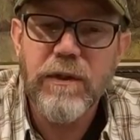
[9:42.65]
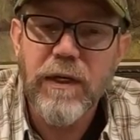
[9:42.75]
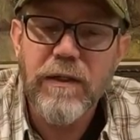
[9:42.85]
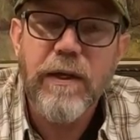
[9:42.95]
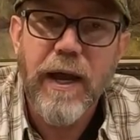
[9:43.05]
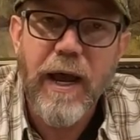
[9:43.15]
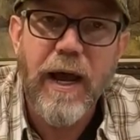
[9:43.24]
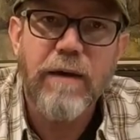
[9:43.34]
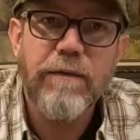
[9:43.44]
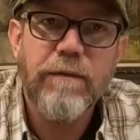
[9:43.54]
does
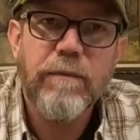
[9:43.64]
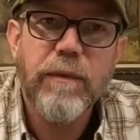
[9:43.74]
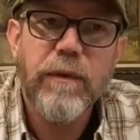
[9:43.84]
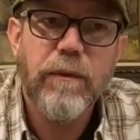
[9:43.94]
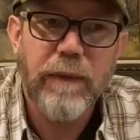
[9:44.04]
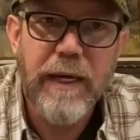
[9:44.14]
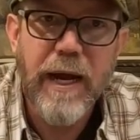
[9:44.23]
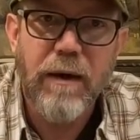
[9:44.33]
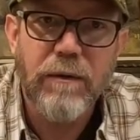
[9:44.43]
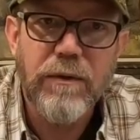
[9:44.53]
have 3
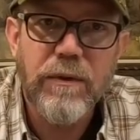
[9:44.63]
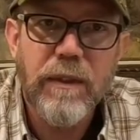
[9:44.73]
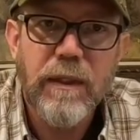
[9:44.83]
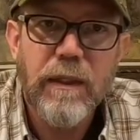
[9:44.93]
outs.